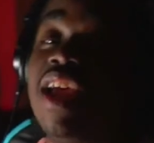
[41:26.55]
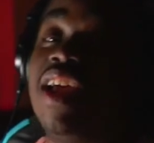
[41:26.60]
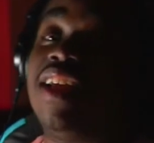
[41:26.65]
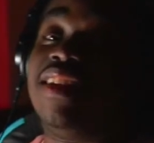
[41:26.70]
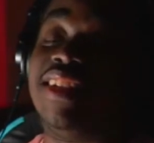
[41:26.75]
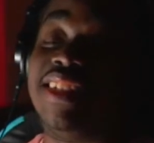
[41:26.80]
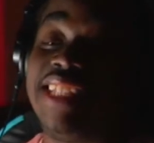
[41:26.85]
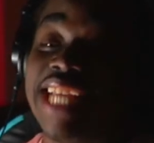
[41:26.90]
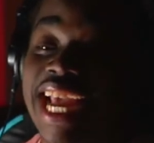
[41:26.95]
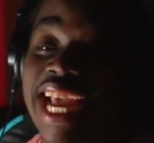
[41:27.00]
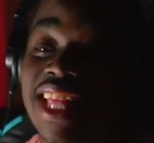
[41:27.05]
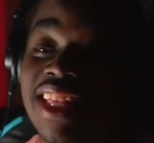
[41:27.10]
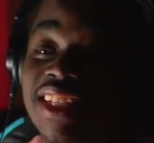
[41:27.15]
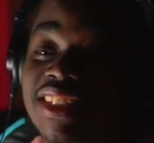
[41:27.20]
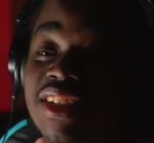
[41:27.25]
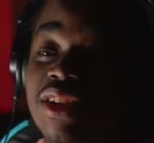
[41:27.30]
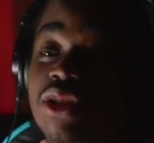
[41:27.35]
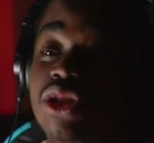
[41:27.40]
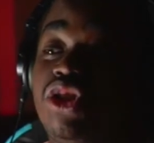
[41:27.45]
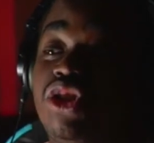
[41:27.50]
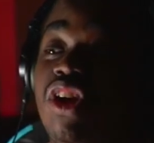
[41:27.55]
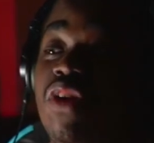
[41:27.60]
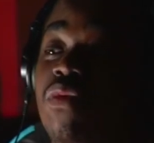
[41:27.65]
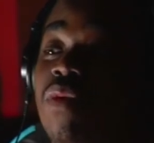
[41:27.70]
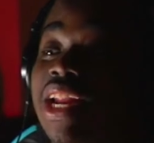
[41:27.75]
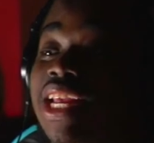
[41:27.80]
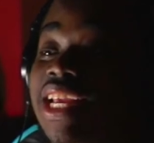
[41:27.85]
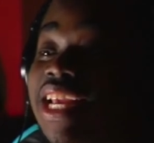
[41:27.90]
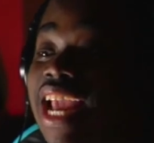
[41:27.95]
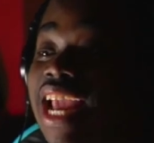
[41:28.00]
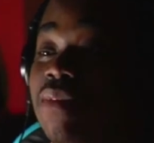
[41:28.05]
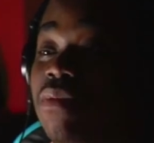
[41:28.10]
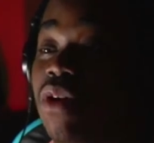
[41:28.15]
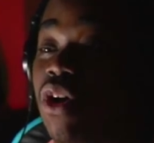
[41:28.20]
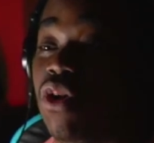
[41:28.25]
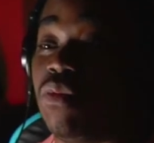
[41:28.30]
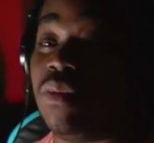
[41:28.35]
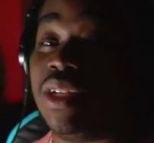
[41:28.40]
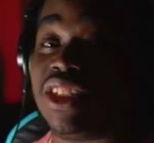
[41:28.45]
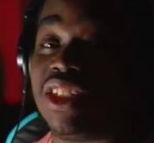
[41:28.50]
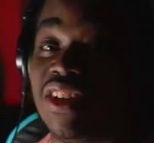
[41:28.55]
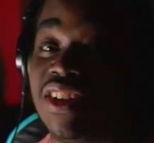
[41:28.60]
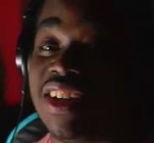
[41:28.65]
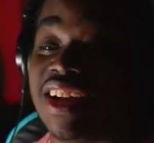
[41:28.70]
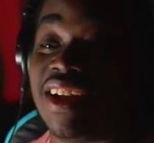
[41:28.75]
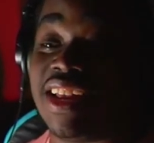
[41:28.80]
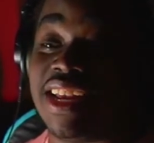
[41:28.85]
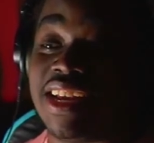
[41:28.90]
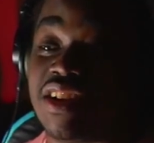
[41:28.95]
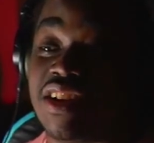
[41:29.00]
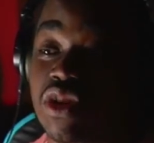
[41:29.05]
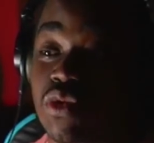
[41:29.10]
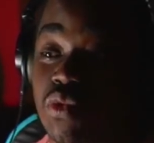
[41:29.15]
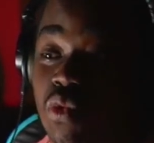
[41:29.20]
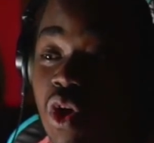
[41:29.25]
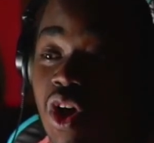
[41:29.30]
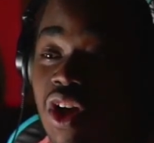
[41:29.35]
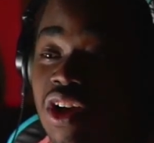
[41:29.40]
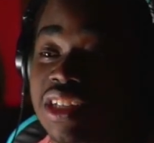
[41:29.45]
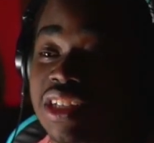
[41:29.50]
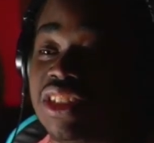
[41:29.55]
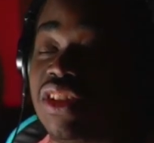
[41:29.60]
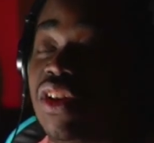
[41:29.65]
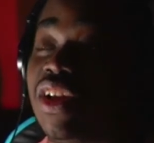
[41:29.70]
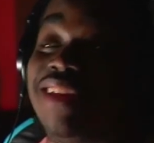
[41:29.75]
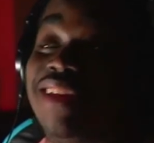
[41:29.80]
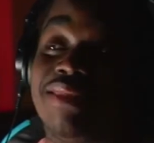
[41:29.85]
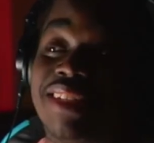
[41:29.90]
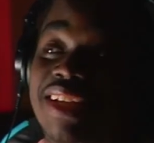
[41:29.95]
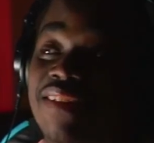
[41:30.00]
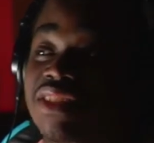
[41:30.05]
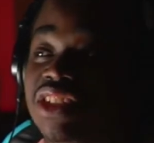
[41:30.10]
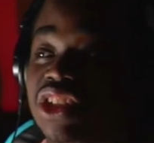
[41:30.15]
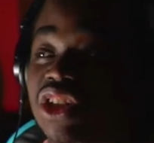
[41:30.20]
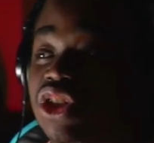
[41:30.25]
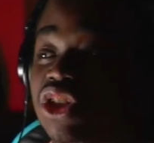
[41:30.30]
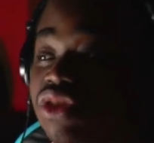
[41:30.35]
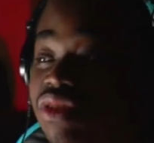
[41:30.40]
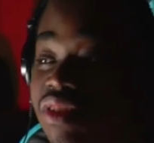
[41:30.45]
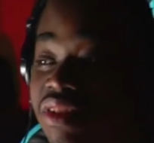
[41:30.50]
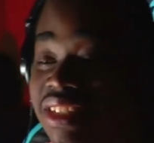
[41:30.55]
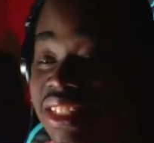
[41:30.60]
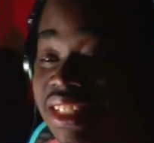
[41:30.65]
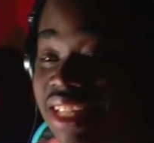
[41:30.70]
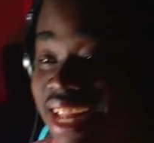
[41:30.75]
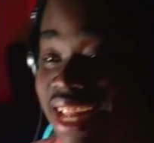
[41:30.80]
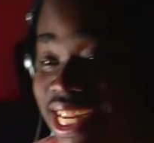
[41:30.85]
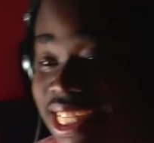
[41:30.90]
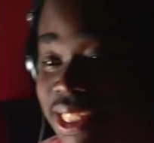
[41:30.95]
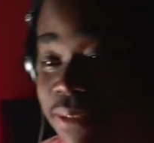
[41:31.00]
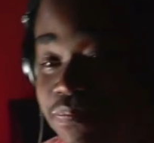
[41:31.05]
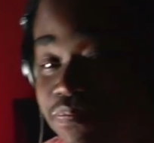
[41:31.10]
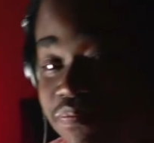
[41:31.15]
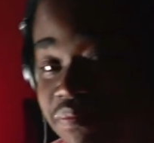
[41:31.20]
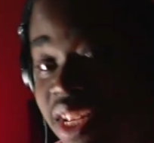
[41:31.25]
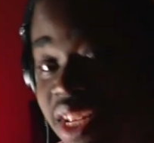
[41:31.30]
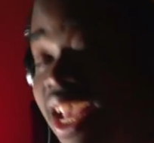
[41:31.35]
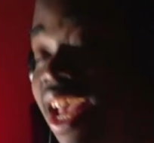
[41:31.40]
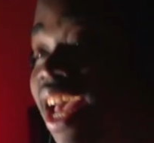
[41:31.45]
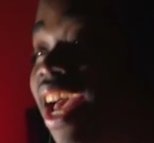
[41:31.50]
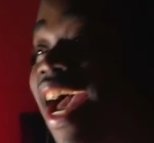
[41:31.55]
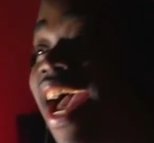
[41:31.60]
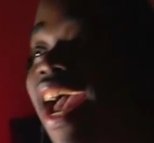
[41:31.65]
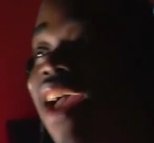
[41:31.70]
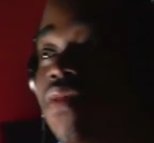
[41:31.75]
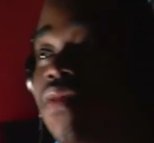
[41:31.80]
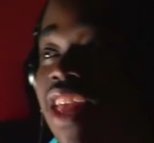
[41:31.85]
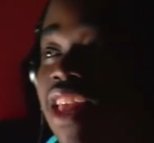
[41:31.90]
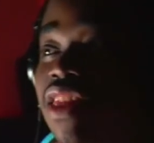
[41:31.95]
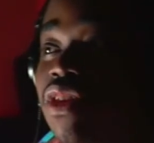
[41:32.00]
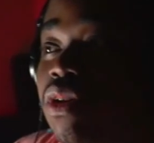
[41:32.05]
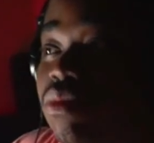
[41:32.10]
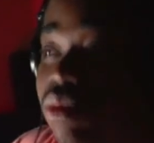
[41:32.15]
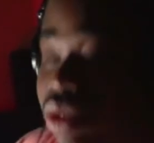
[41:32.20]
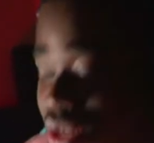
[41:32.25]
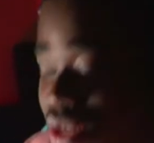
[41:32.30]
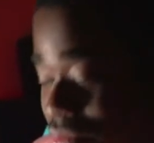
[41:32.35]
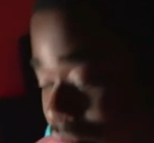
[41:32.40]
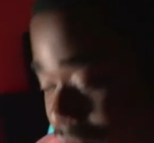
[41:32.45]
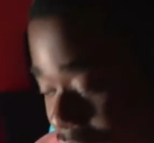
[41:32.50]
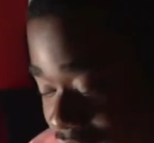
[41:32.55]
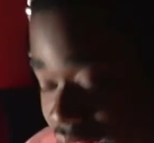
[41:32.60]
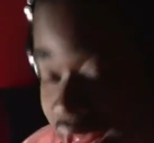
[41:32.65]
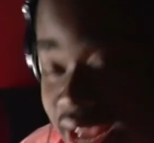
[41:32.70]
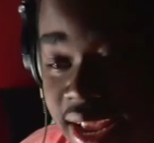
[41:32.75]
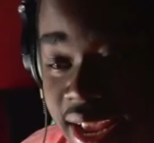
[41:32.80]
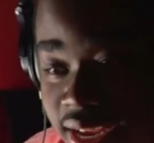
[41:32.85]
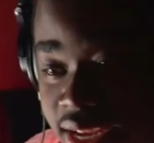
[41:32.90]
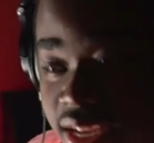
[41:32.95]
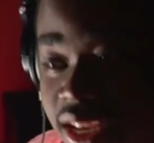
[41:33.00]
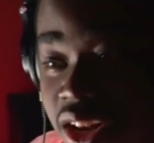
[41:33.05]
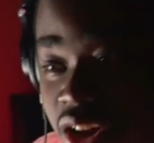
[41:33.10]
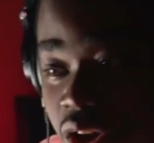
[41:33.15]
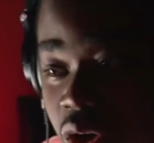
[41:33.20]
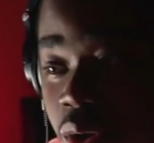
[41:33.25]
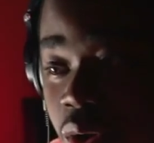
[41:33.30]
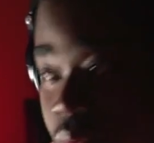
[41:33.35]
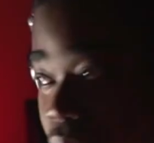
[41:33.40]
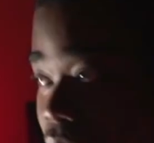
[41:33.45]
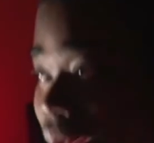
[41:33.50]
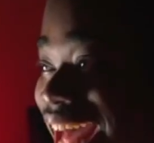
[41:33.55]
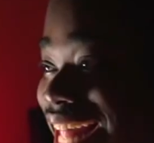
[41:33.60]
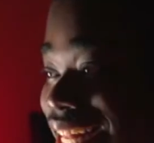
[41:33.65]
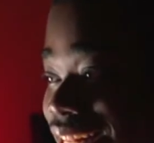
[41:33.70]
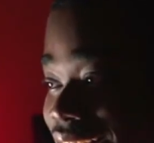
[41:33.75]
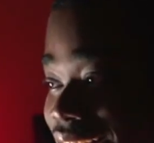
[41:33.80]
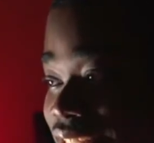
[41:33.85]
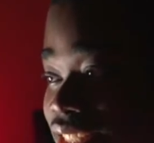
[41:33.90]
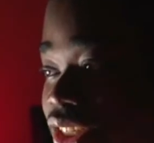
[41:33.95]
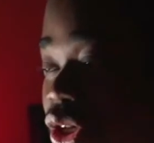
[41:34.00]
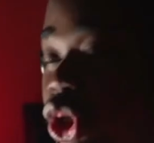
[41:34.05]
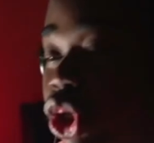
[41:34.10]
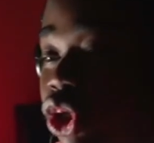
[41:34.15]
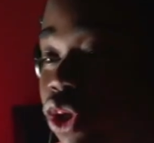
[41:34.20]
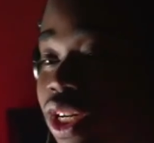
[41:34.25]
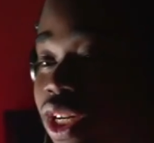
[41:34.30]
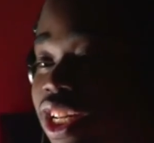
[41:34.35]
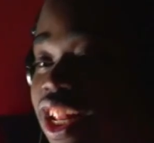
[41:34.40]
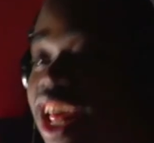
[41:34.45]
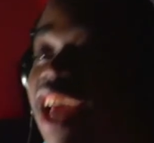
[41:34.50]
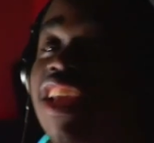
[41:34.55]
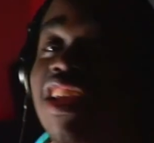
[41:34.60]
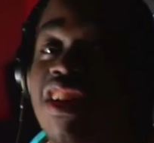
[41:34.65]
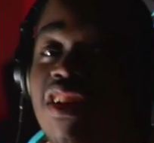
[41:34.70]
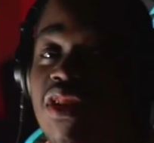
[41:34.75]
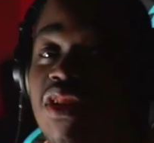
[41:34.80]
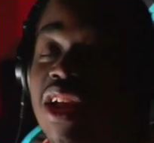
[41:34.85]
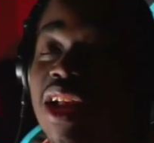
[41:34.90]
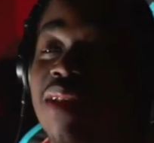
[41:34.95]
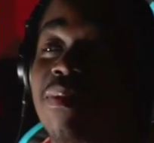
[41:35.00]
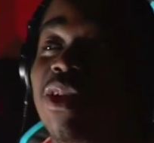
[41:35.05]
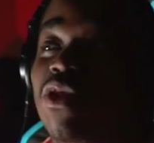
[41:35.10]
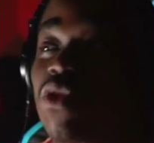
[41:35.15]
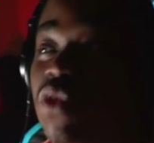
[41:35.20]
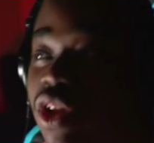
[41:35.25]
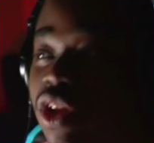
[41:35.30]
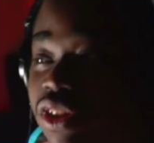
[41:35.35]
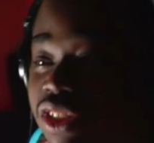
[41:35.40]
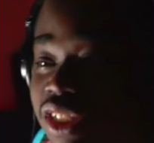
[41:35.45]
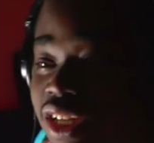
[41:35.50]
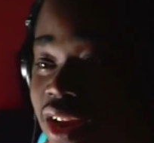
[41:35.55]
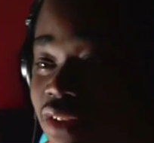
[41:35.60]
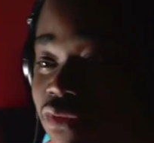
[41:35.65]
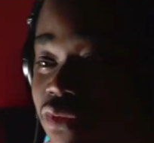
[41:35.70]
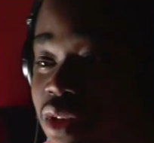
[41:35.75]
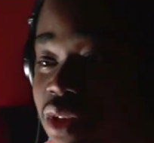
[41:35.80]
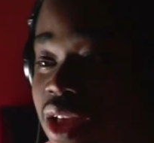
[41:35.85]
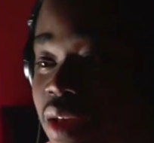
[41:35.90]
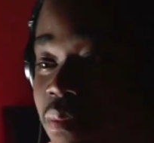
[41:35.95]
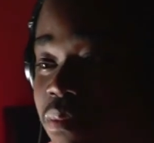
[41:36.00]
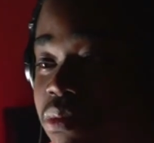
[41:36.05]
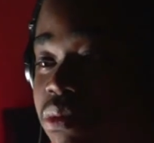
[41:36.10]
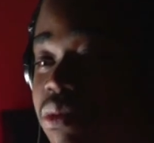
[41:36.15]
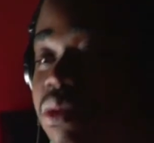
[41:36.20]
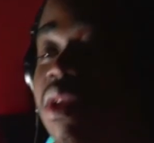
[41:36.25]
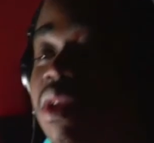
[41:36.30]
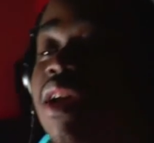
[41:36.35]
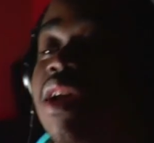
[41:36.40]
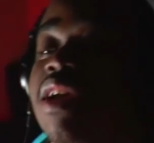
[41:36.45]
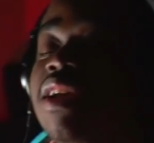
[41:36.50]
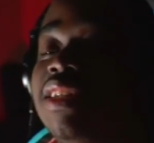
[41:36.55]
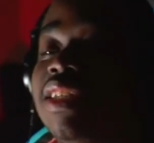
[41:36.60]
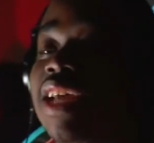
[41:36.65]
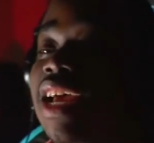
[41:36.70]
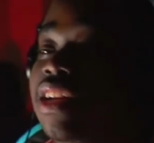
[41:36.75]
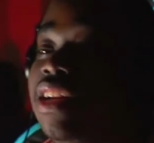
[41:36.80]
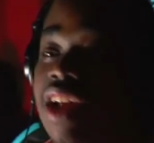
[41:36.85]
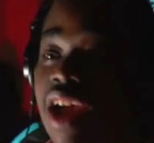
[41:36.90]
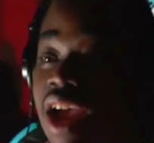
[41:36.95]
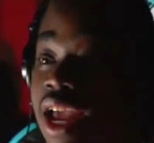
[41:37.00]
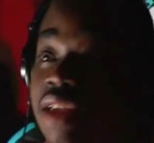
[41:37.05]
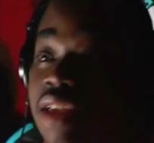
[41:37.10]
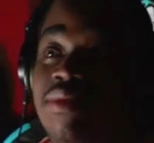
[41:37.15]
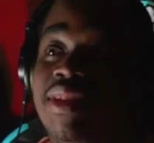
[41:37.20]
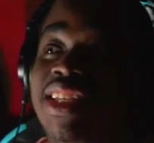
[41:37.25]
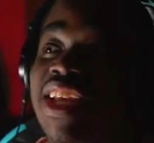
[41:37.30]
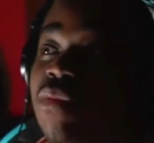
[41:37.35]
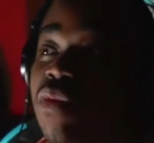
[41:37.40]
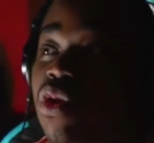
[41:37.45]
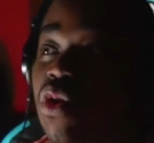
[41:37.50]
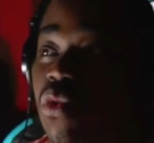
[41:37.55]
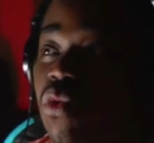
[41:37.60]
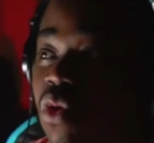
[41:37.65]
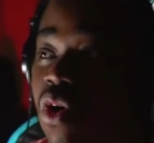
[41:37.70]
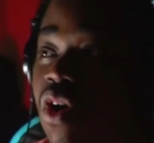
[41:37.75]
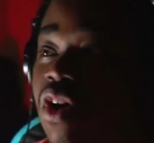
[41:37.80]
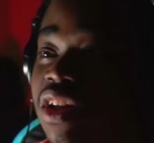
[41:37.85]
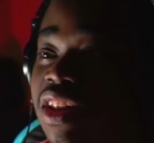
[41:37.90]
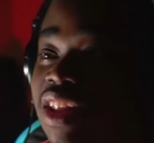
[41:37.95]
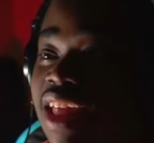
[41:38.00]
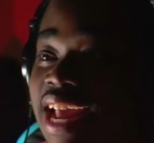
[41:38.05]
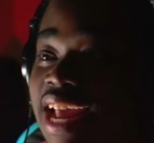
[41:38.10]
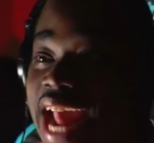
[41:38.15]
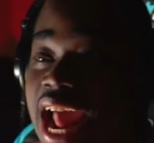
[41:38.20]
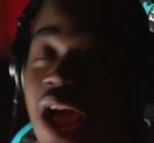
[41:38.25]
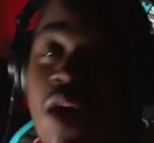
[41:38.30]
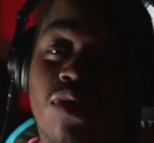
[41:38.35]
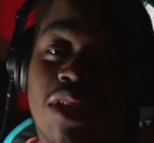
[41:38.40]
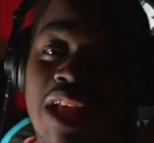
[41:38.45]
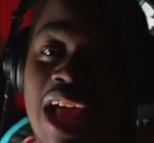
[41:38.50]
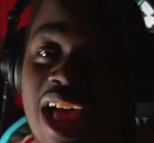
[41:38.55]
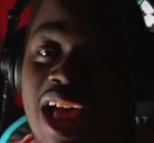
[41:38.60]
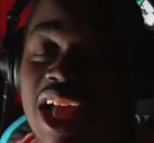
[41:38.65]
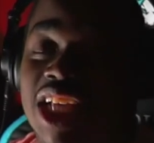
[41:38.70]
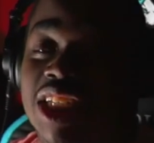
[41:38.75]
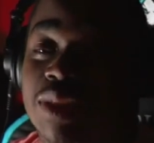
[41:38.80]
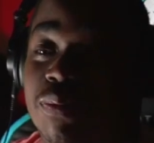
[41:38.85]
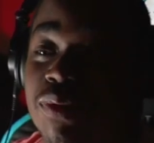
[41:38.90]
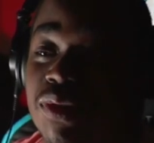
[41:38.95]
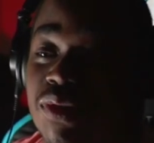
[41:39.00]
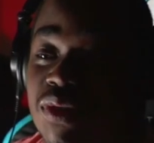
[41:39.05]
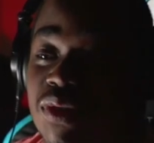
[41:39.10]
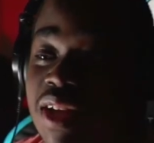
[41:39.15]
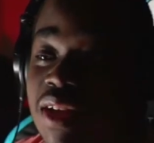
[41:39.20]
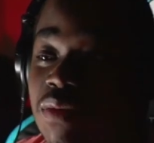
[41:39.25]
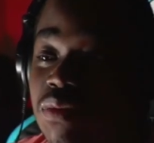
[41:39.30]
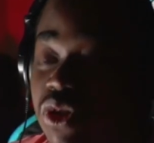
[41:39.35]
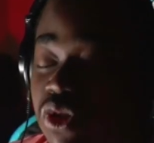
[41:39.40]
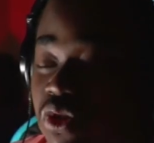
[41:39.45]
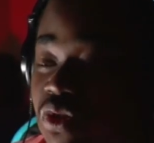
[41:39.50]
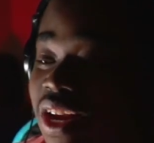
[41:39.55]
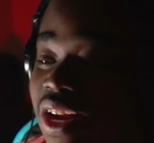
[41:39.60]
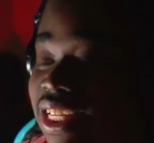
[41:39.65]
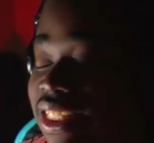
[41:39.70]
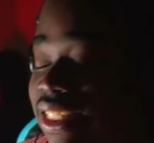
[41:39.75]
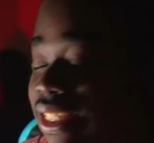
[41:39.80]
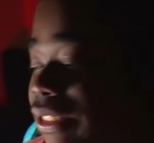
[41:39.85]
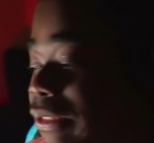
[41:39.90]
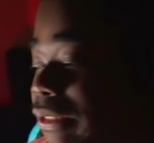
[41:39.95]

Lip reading: The day of the surgery, when he came home, it turned out he could walk. So he was having surgery on his leg, and they thought it was gonna be like, you know, my leg surgery, like, you know, you gotta be in a wheelchair for a couple of times. Nah, he was able to walk, like, out the hospital. It was crazy.